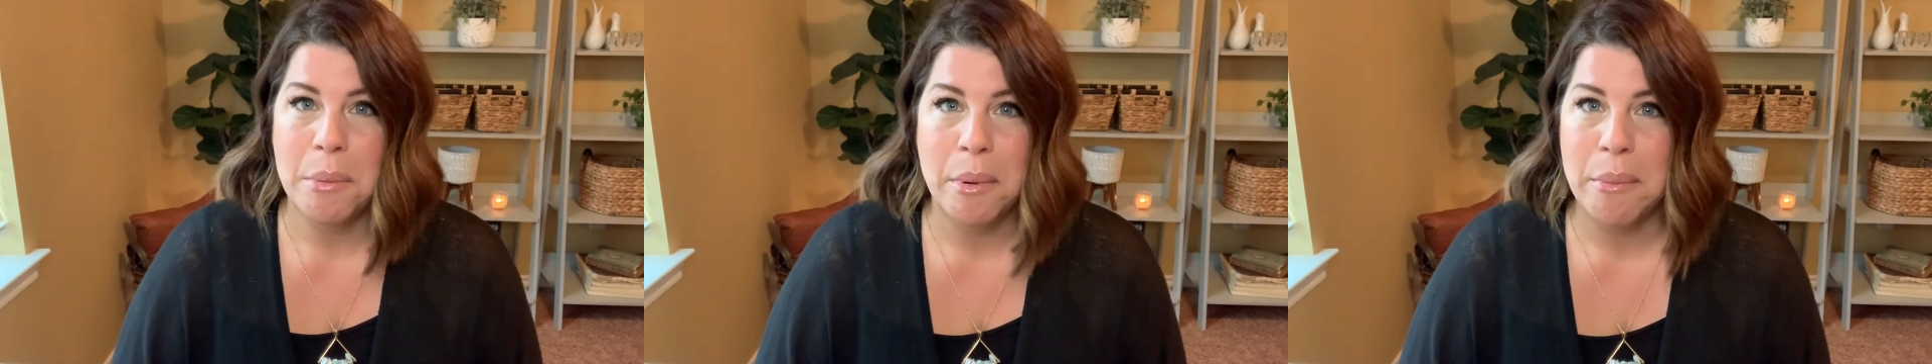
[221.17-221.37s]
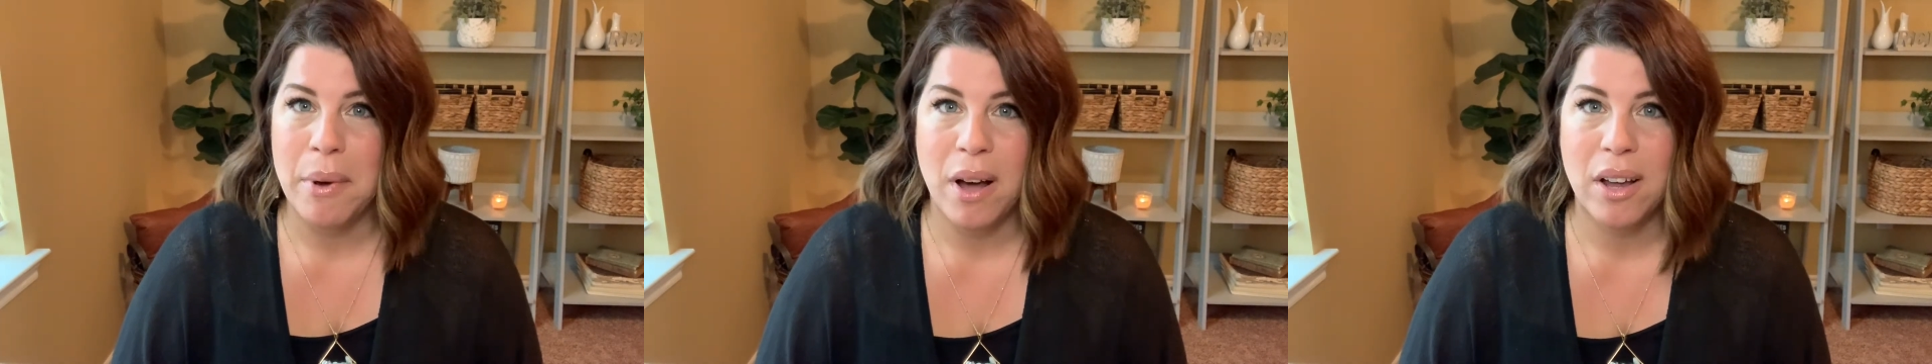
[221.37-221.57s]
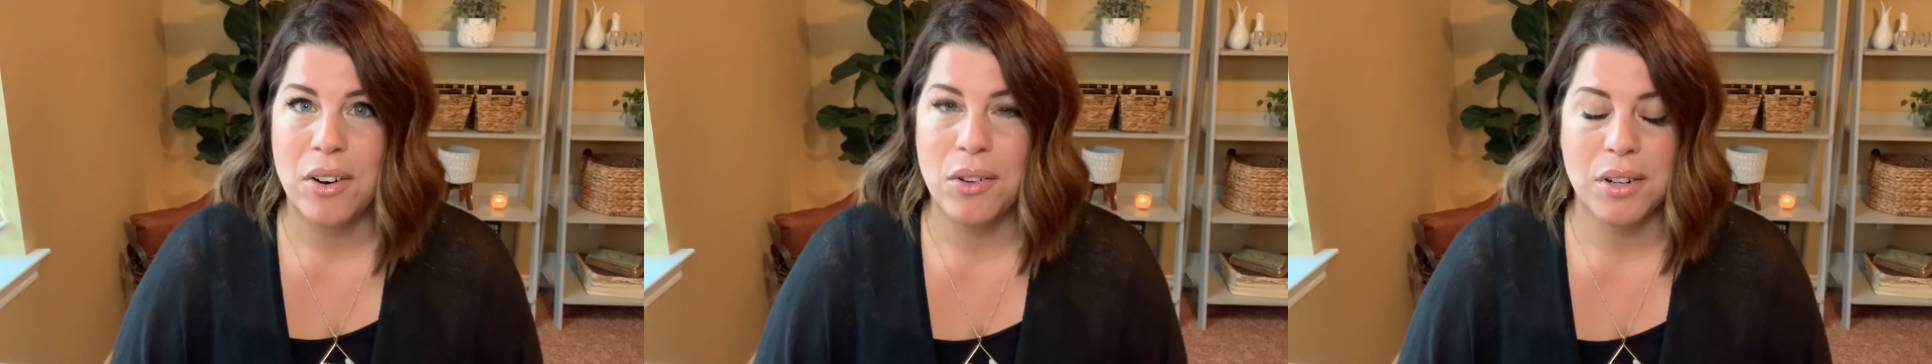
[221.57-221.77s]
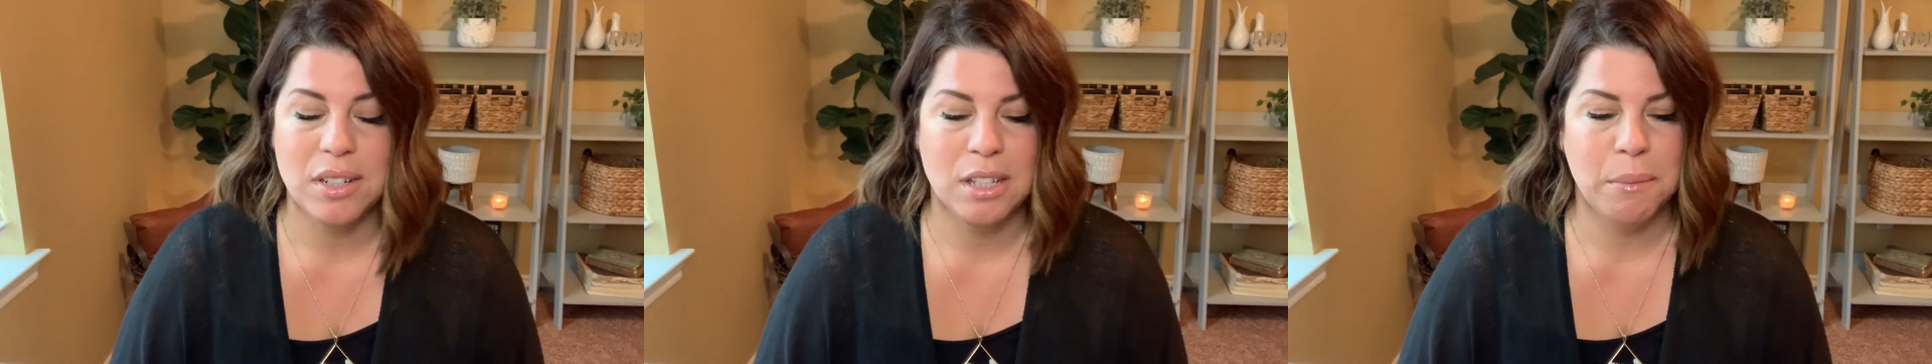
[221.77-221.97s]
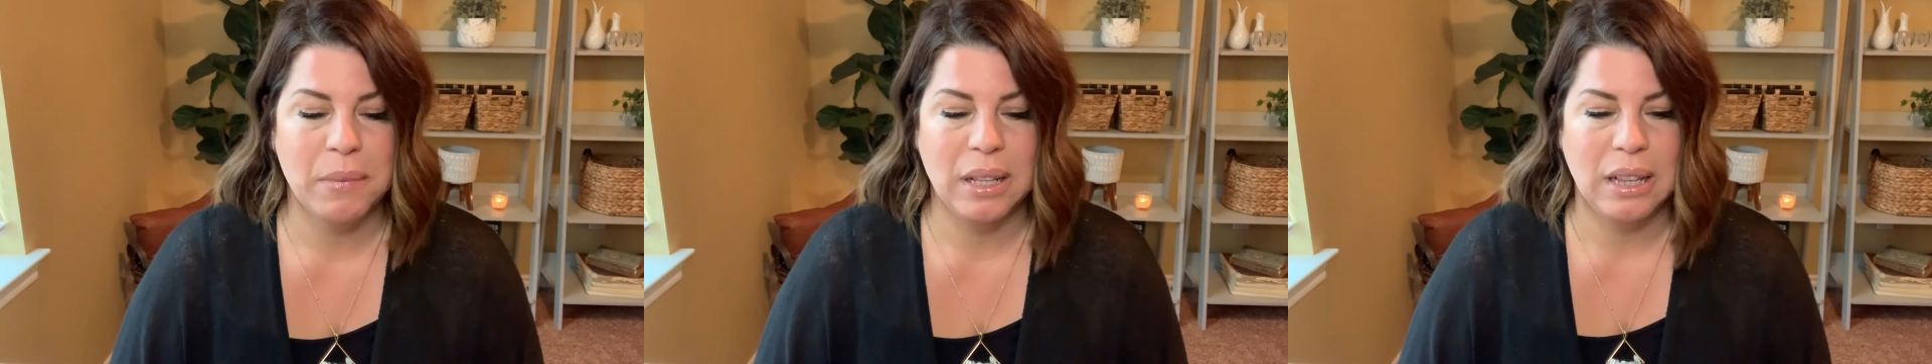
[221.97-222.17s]
a bottle or
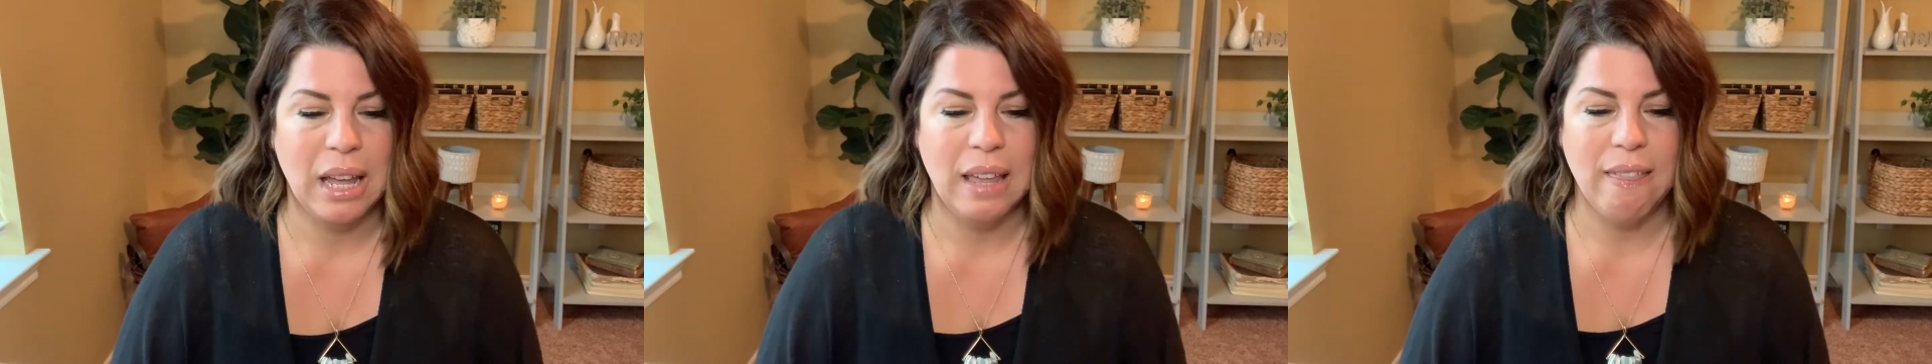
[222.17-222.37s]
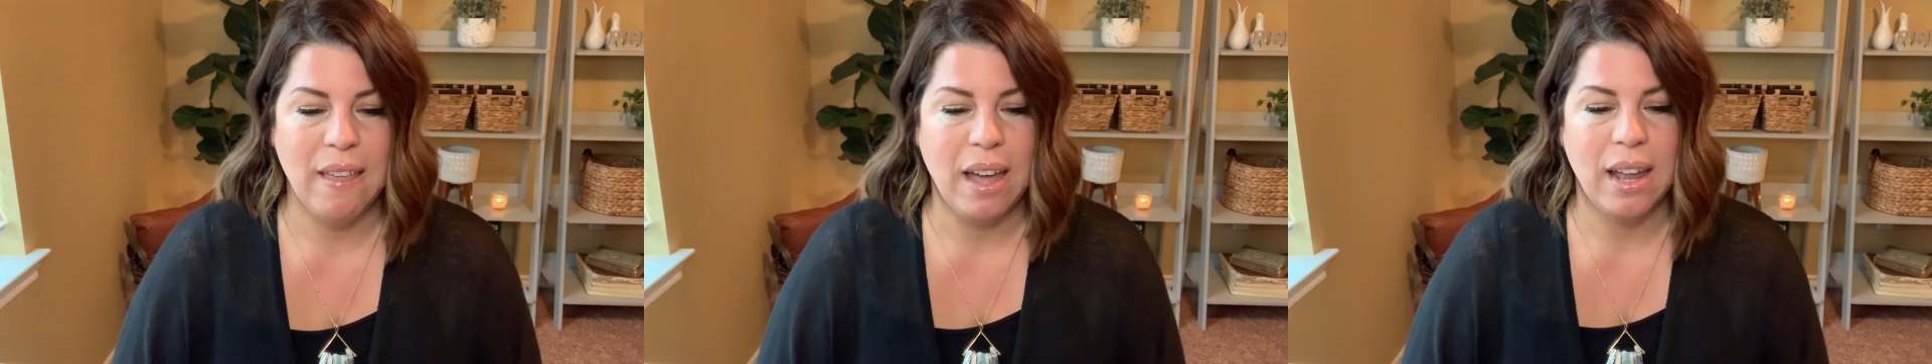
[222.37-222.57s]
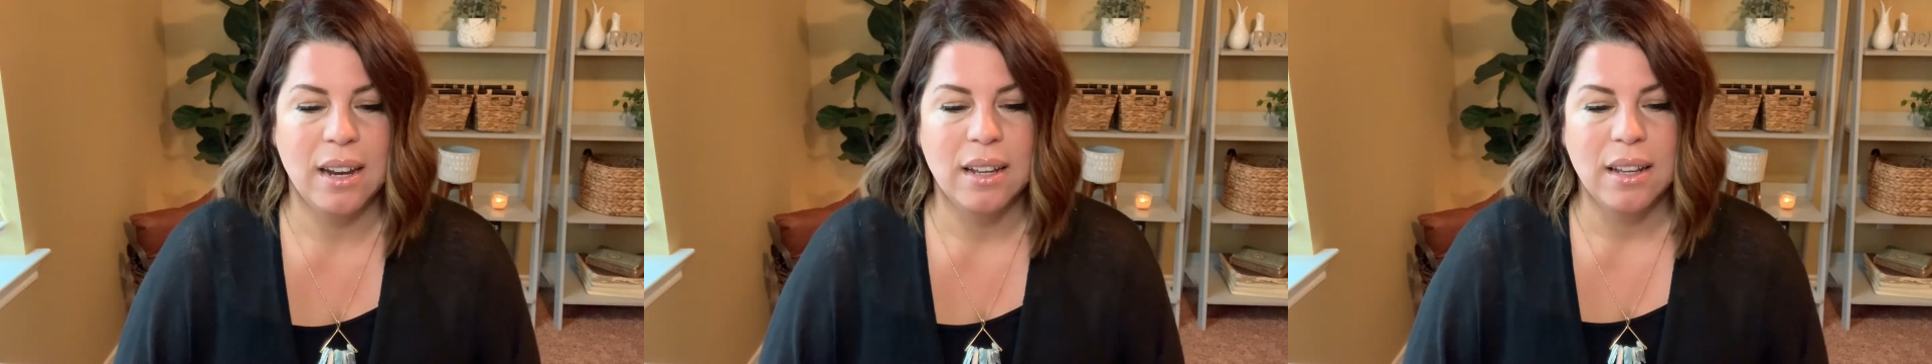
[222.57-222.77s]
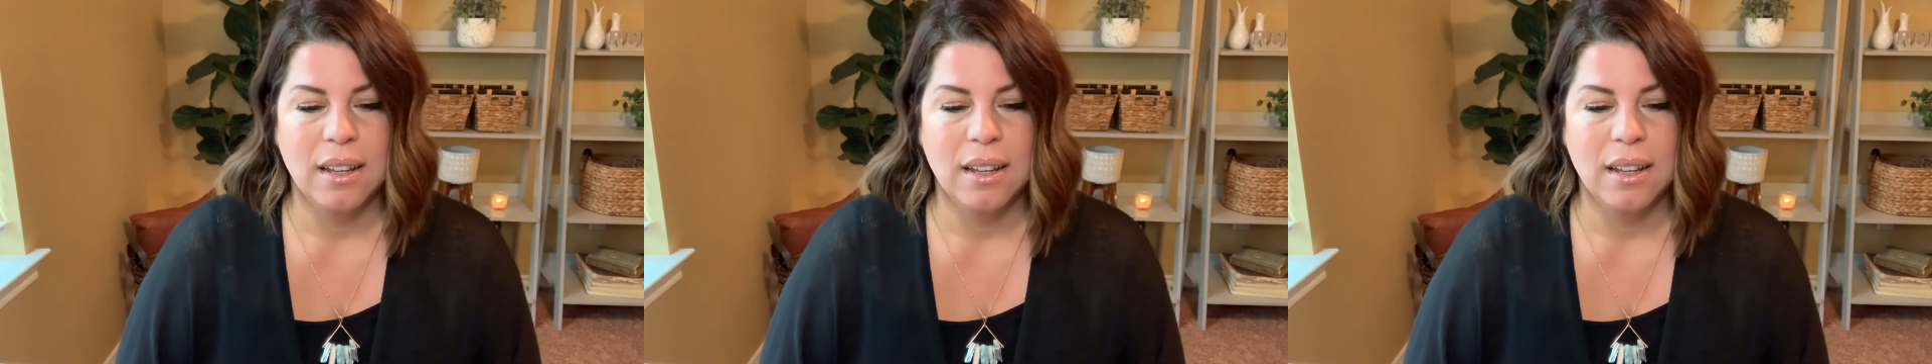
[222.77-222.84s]
something like that.